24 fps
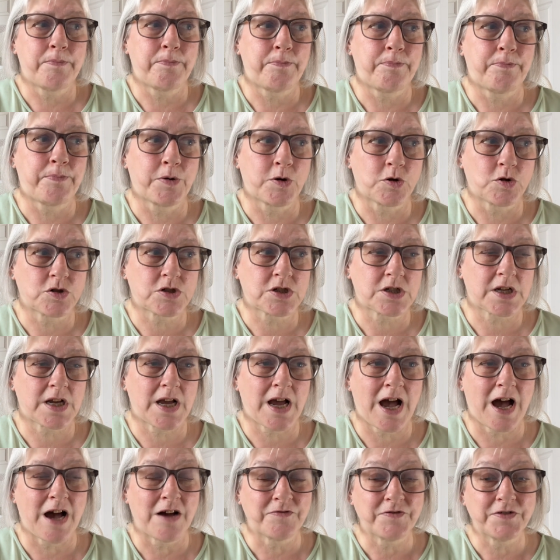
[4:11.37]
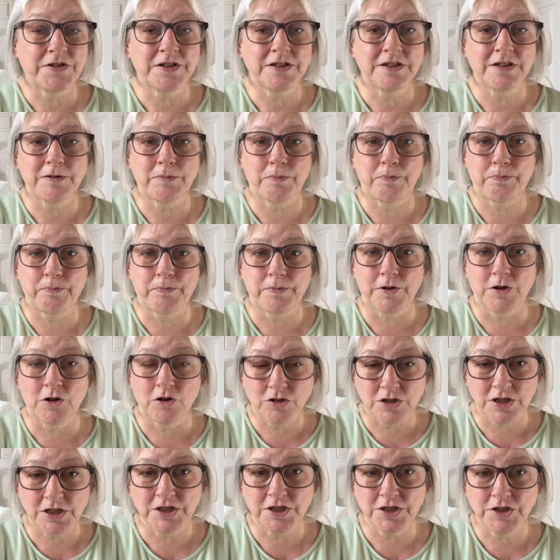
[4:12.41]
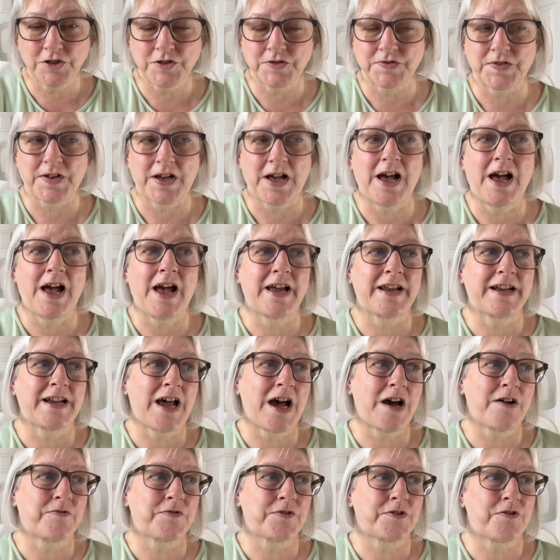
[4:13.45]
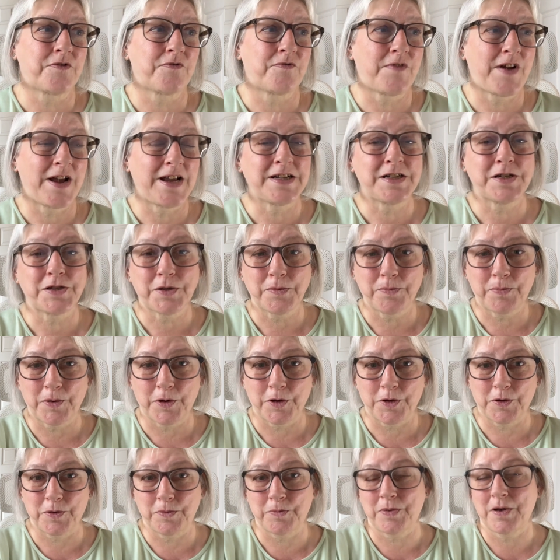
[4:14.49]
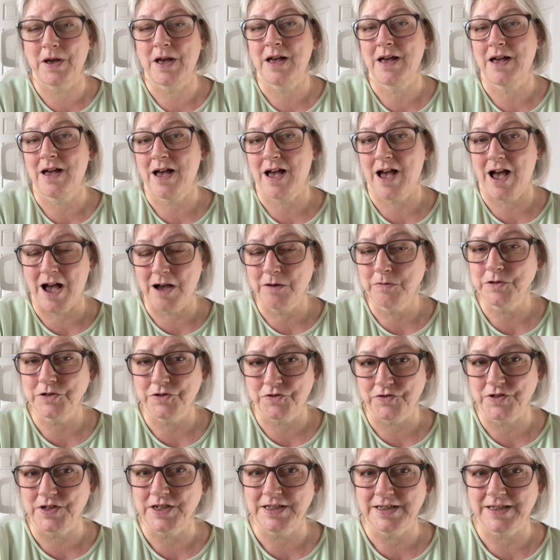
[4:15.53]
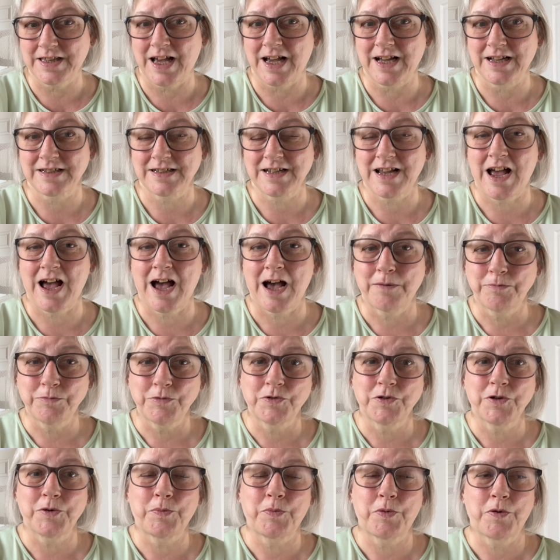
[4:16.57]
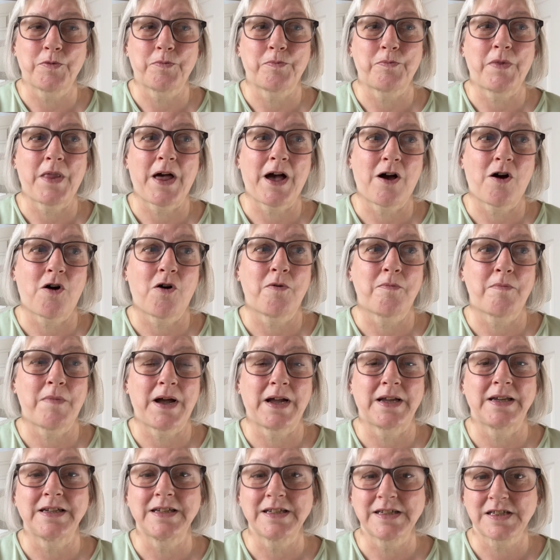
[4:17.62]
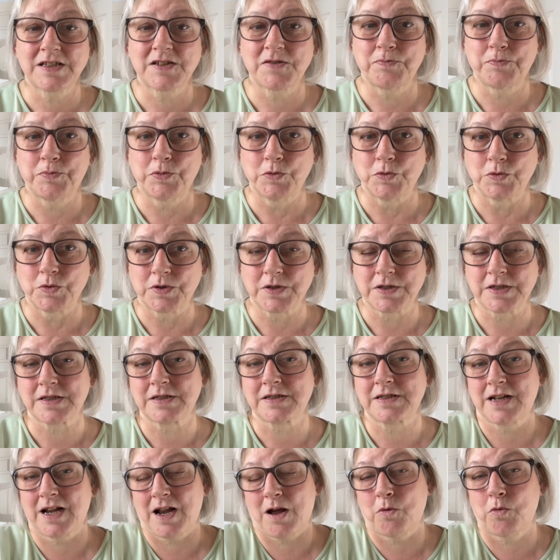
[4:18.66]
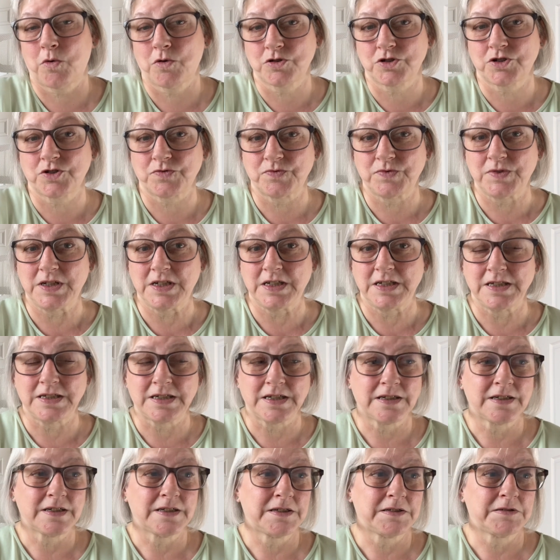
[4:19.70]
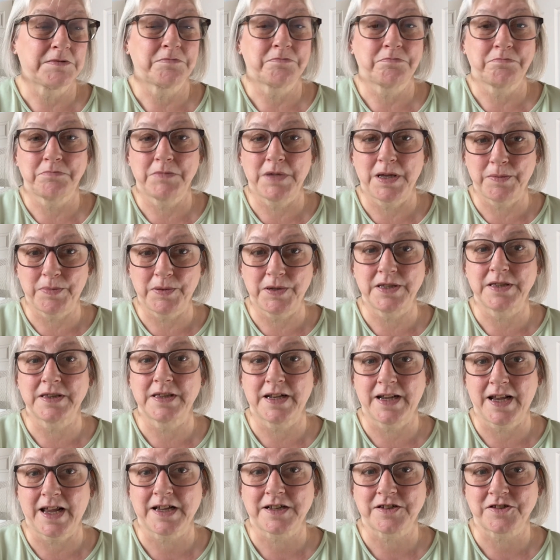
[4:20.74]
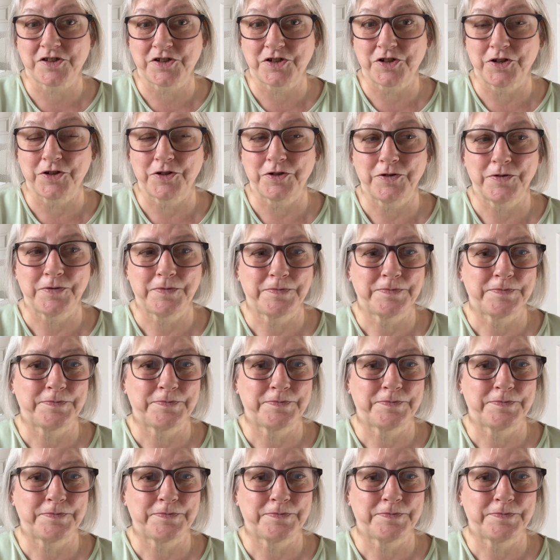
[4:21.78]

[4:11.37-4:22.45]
but having looked at the cover and having read the blurb, I would read that. I'm going to put that on my list of books that I want to read maybe in the next year.